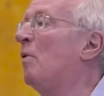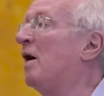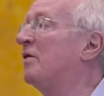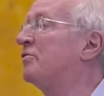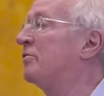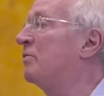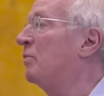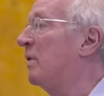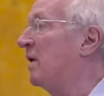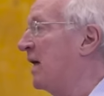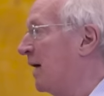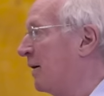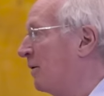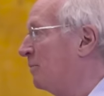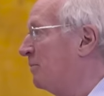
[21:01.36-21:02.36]
the West. We
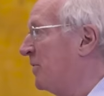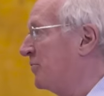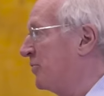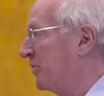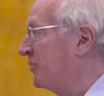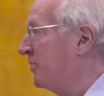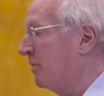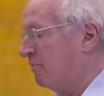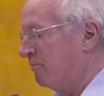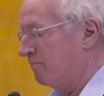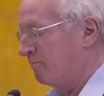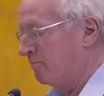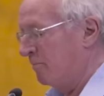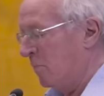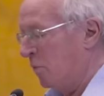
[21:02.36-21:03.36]
cannot be trusted.
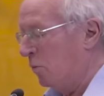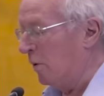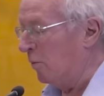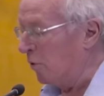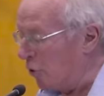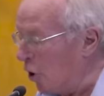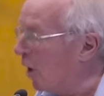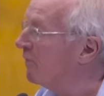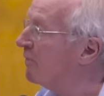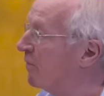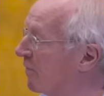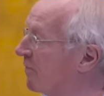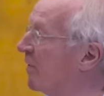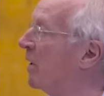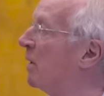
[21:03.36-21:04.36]
We will not
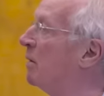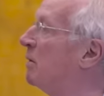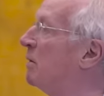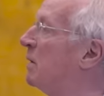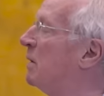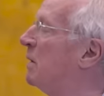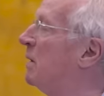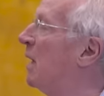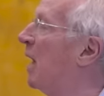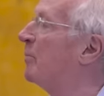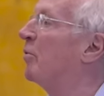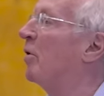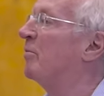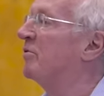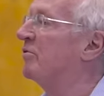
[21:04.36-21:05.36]
fulfill
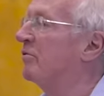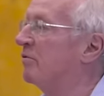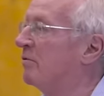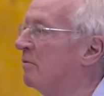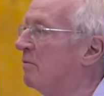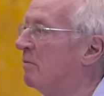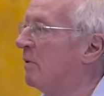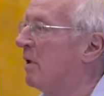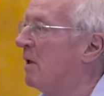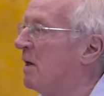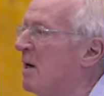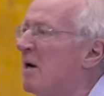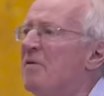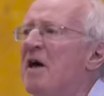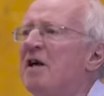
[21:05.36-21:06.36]
our promises.
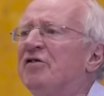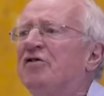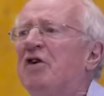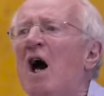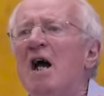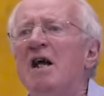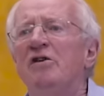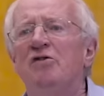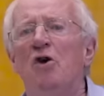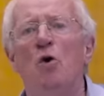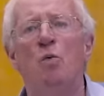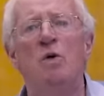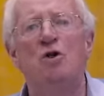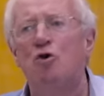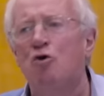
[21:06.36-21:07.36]
Their skies
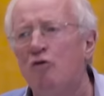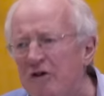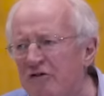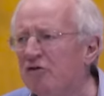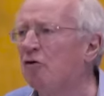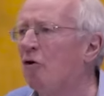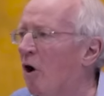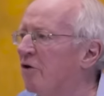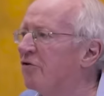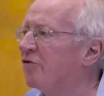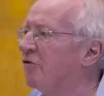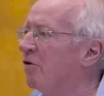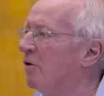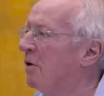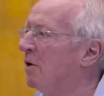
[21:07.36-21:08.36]
were
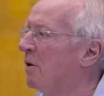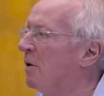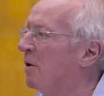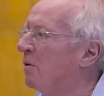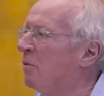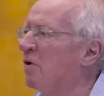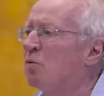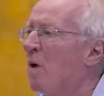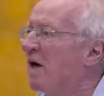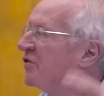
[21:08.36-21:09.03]
crisscrossed with